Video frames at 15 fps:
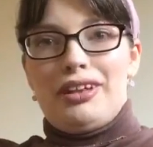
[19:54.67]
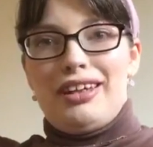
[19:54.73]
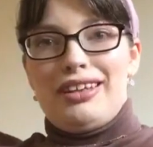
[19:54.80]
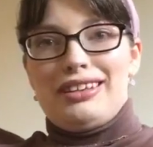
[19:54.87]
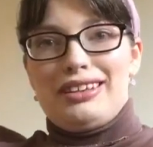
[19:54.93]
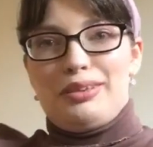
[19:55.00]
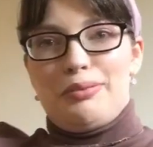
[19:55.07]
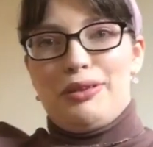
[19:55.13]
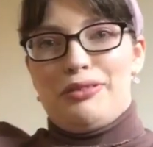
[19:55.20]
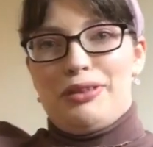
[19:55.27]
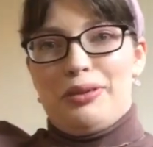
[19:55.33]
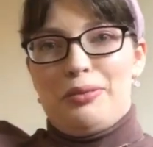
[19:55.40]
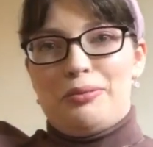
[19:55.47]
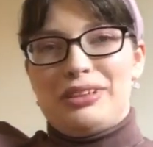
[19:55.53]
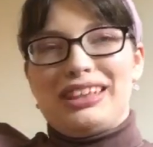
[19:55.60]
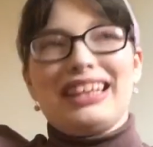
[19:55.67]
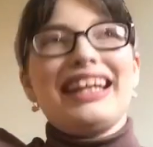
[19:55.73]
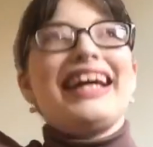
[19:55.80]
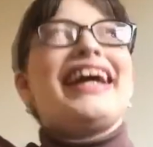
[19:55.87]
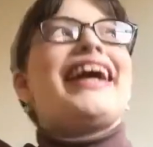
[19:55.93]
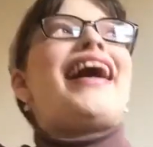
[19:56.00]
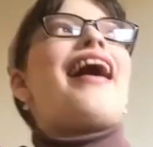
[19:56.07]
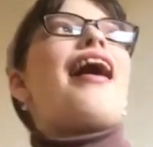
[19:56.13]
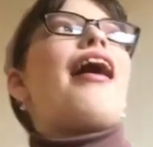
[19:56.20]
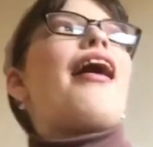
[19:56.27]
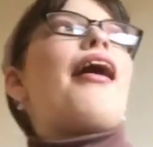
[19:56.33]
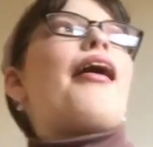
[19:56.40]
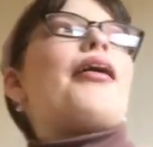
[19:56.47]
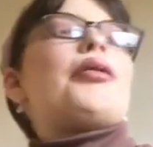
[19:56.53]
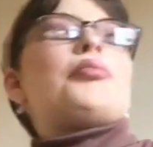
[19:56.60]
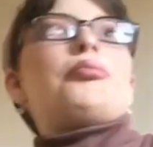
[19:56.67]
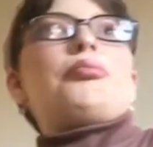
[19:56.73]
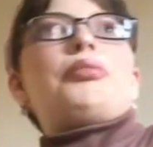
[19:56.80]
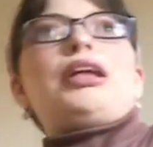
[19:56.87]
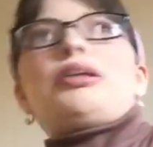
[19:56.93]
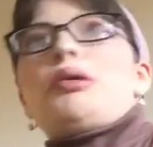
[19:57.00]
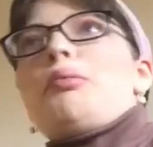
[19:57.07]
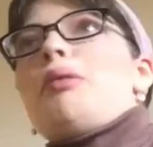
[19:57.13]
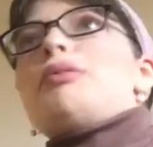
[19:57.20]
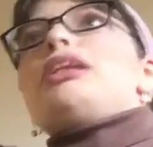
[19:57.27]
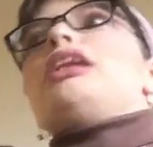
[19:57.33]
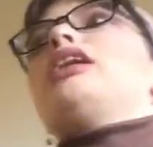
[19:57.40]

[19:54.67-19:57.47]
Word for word: you guys the perfumes, um, because my mom's